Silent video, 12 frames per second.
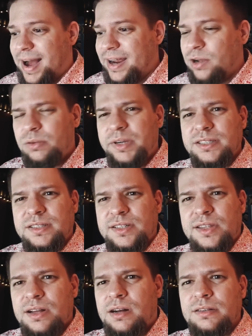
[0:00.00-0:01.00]
I always
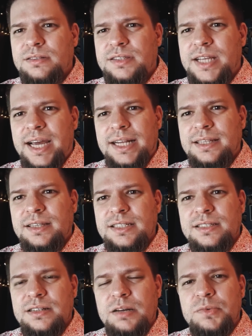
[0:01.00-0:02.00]
thought that
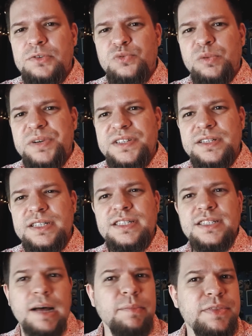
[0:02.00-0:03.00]
these numbers represented
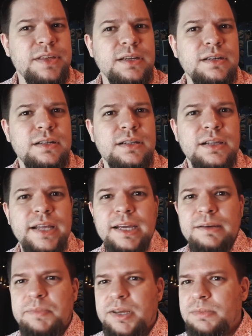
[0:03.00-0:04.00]
something,
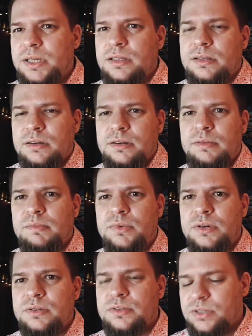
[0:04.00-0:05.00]
like maybe the
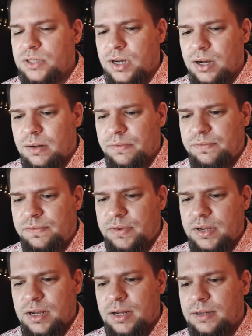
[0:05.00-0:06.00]
numbers of
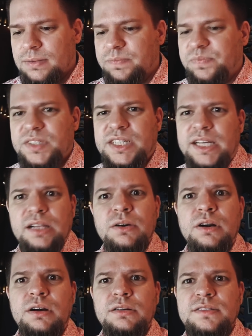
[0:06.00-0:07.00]

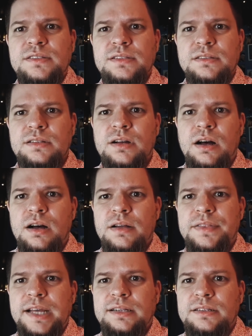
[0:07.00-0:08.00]
kilohertz
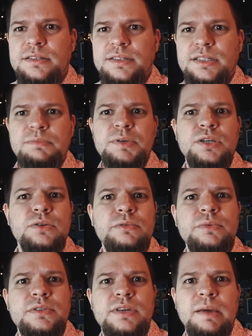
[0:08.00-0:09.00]
that the CPU
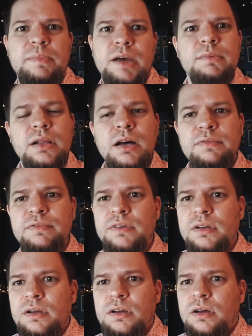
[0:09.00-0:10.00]
was capable of,
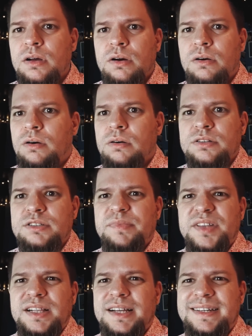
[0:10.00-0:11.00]
or
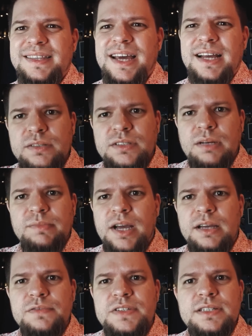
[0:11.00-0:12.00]
something like that, some
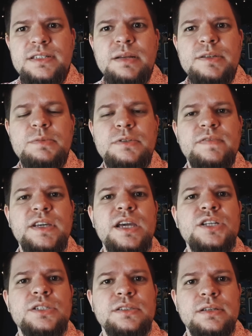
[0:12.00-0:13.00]
kind of system
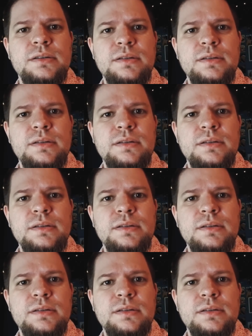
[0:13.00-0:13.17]
specification.